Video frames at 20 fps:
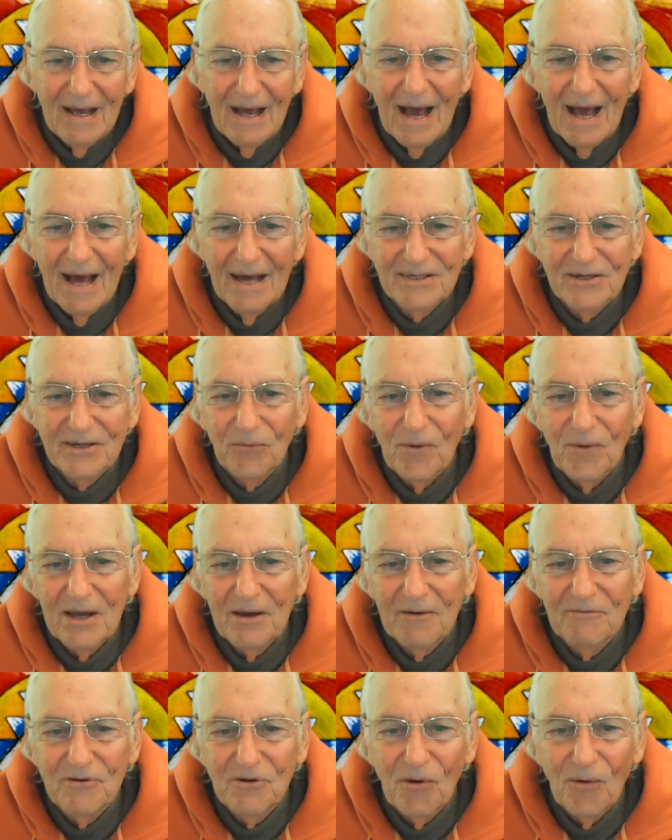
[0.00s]
as a way
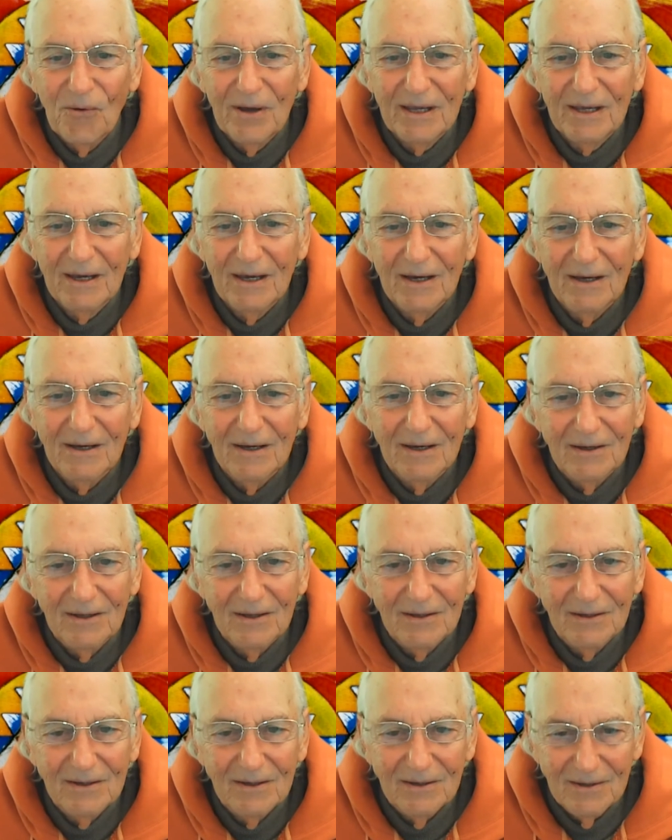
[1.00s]
of knowing
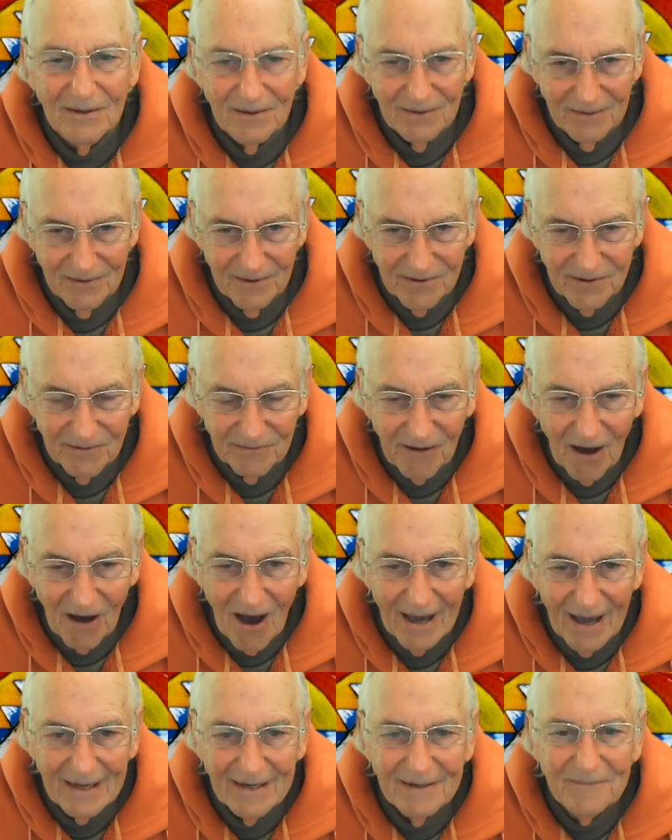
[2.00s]
the
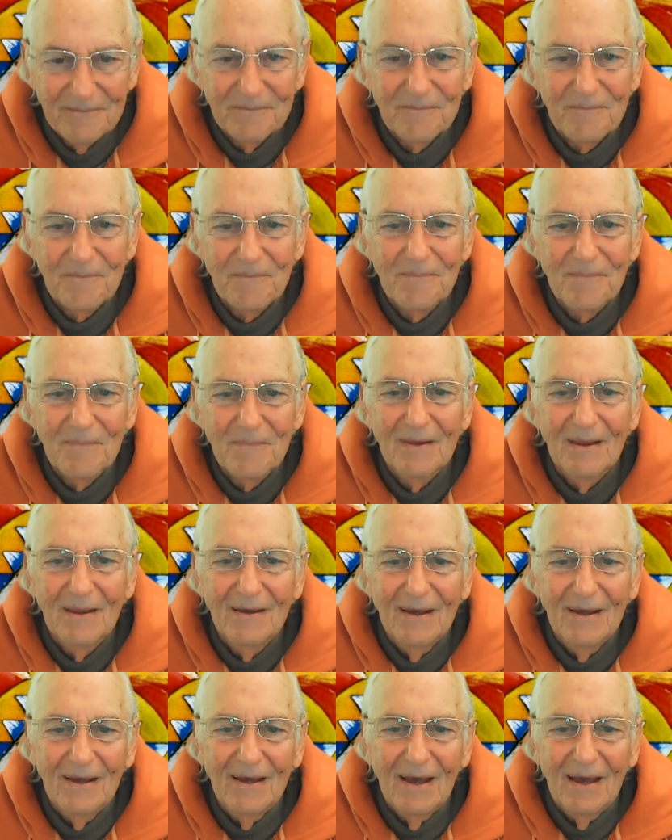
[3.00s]
divine
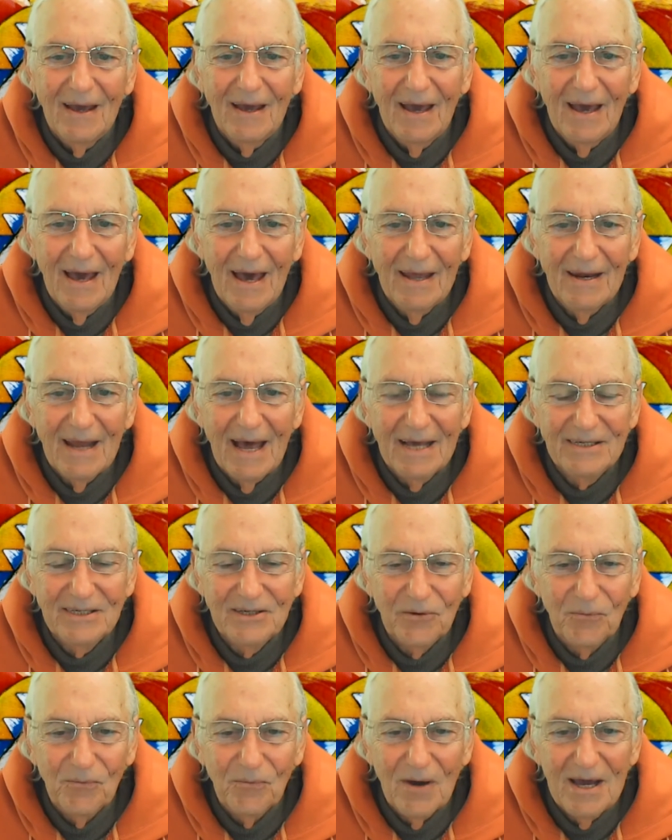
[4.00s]
and as
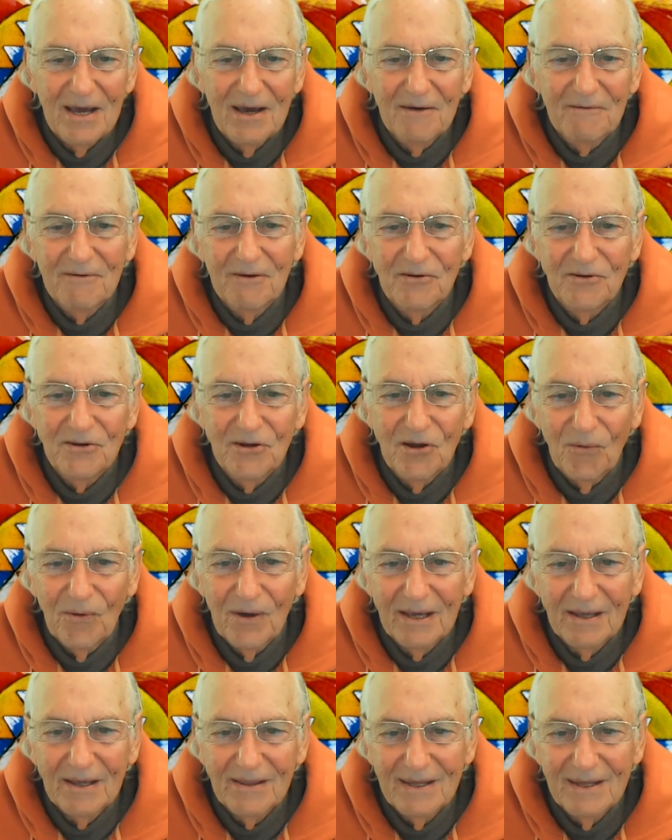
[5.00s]
a way of
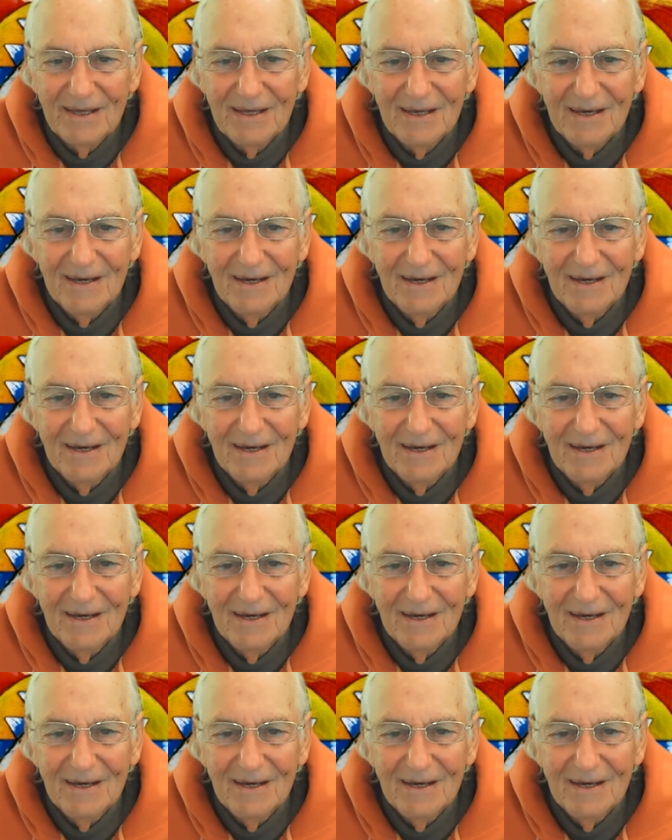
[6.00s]
knowing the